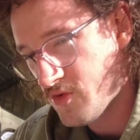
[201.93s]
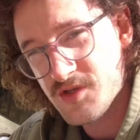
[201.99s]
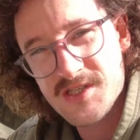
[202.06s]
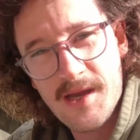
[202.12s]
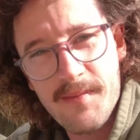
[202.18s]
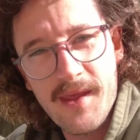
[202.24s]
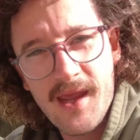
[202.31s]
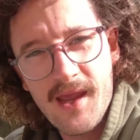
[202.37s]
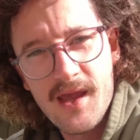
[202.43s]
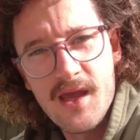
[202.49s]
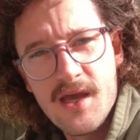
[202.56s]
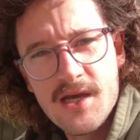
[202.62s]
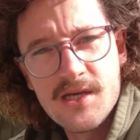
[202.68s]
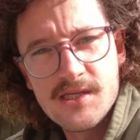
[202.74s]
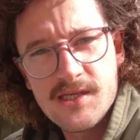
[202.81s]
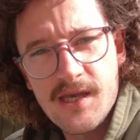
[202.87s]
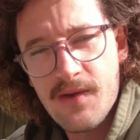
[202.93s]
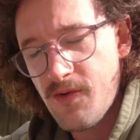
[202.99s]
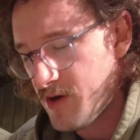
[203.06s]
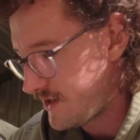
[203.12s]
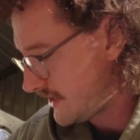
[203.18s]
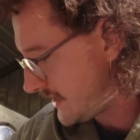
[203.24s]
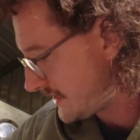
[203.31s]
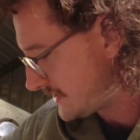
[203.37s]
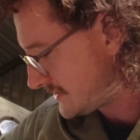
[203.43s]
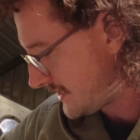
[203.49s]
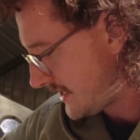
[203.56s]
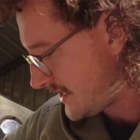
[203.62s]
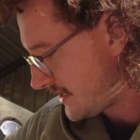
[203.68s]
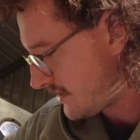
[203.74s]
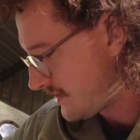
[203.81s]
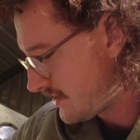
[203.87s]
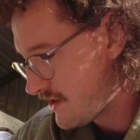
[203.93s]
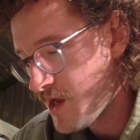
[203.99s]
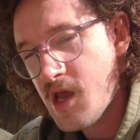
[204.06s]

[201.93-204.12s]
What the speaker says: or something, see where it leaks out,